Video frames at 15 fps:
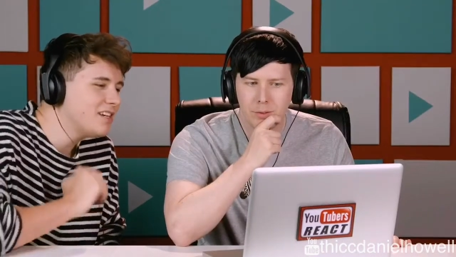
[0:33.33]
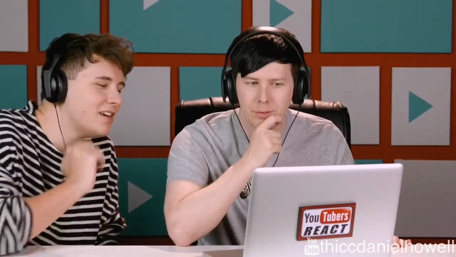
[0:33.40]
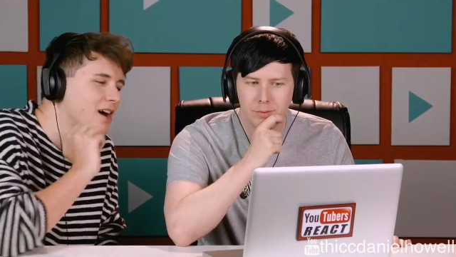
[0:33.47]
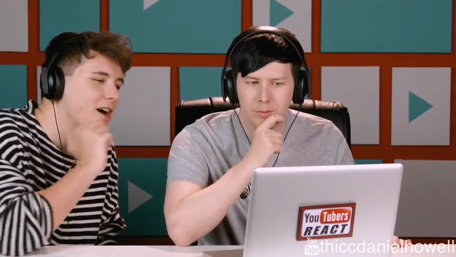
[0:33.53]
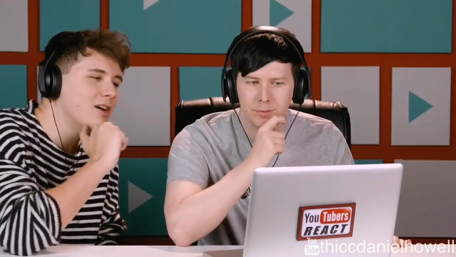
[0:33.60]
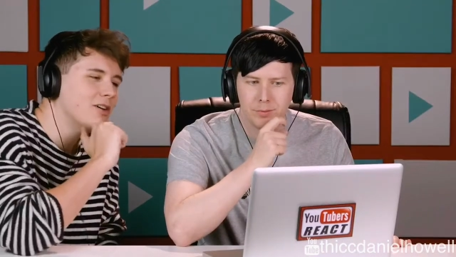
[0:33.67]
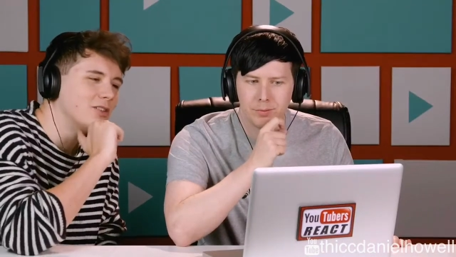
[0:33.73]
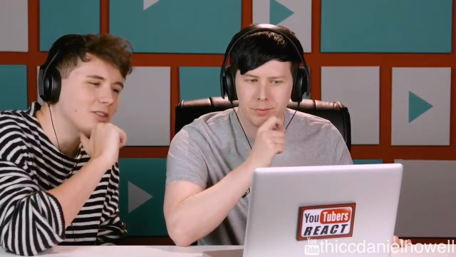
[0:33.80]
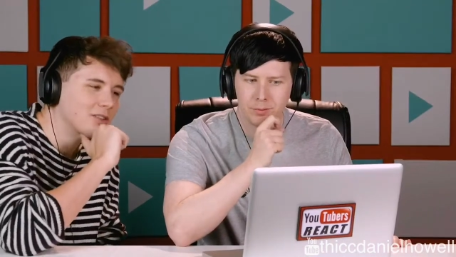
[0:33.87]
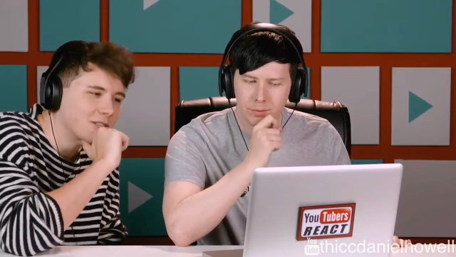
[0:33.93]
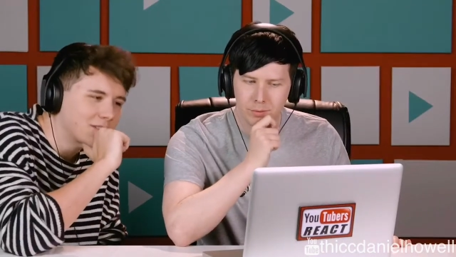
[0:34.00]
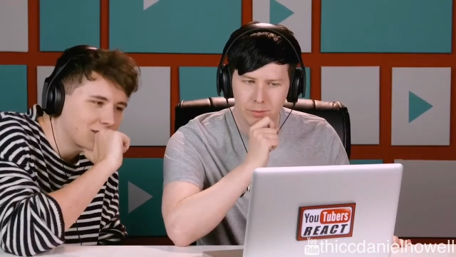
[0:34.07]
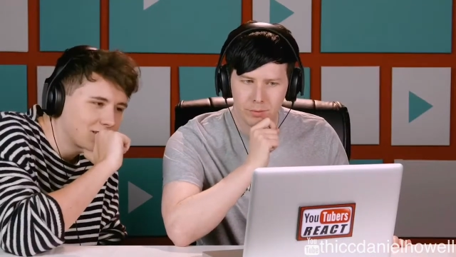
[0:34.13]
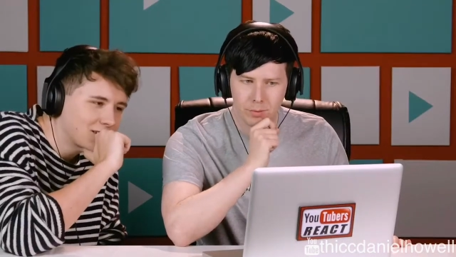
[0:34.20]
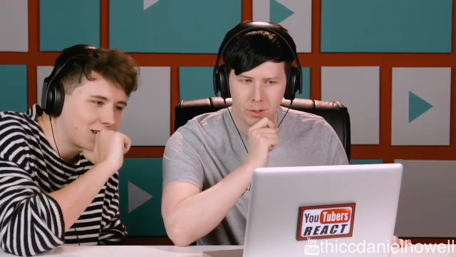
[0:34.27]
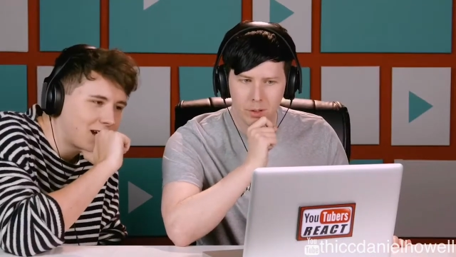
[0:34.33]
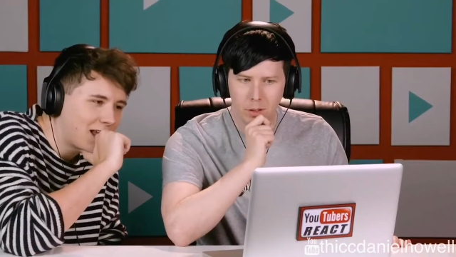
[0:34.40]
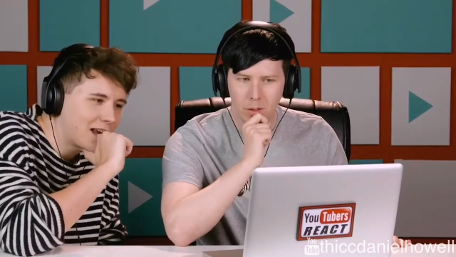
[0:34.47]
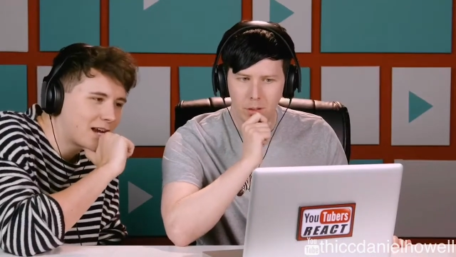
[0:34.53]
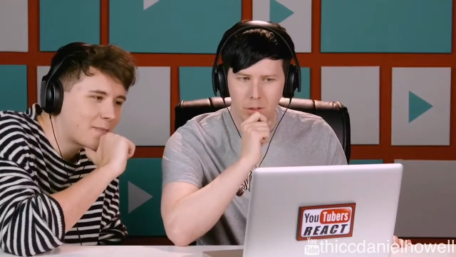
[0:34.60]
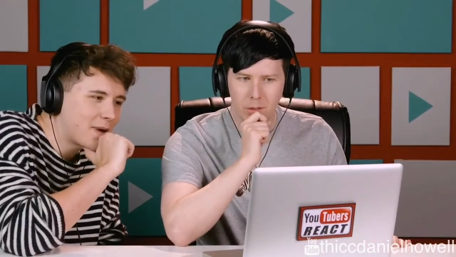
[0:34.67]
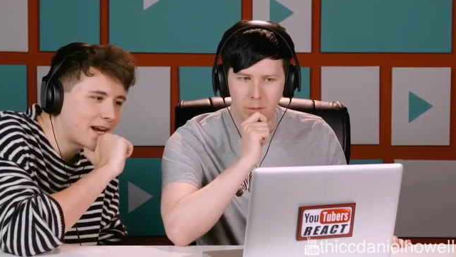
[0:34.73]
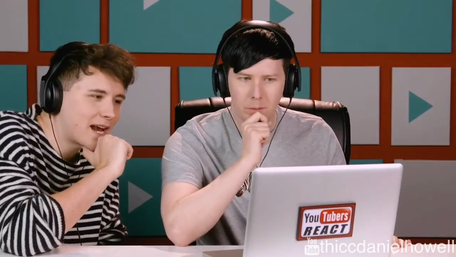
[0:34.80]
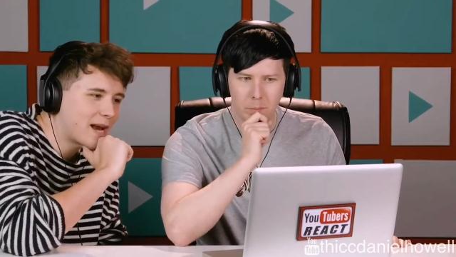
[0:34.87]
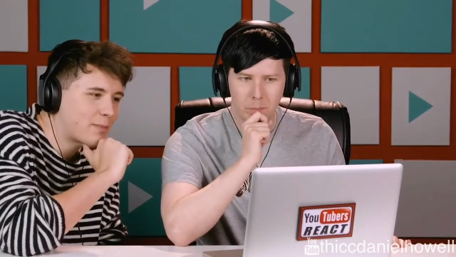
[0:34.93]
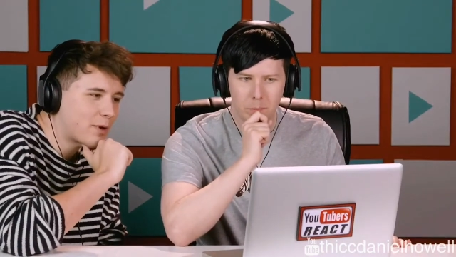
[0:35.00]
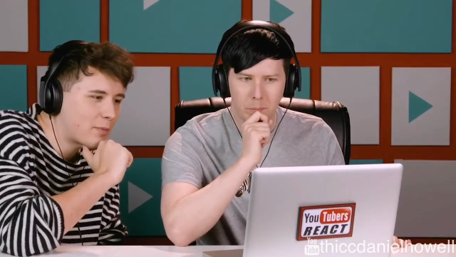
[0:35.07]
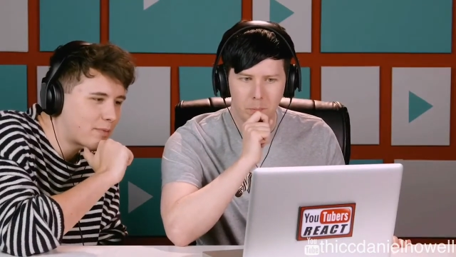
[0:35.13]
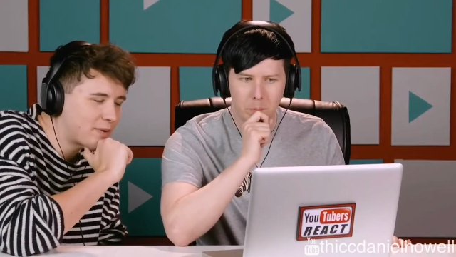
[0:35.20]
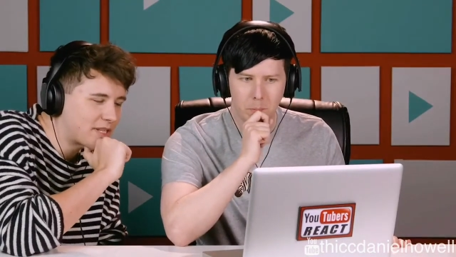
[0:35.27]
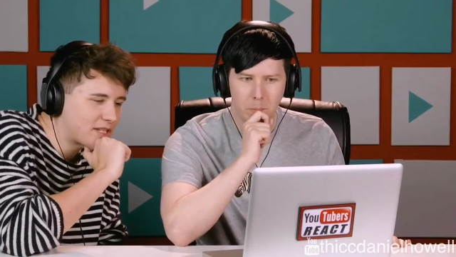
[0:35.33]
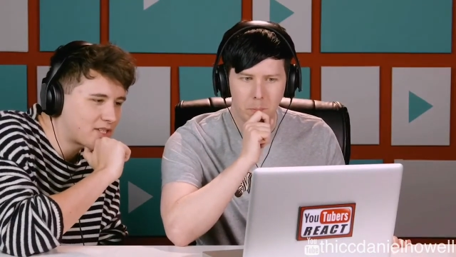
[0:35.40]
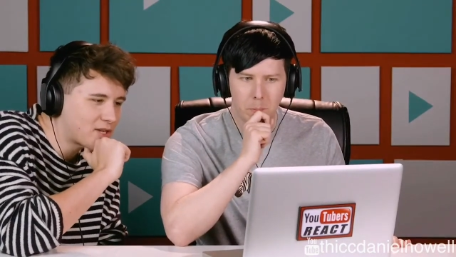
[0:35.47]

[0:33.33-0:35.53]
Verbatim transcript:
Speaker 1: don't know. I like my K-pop a bit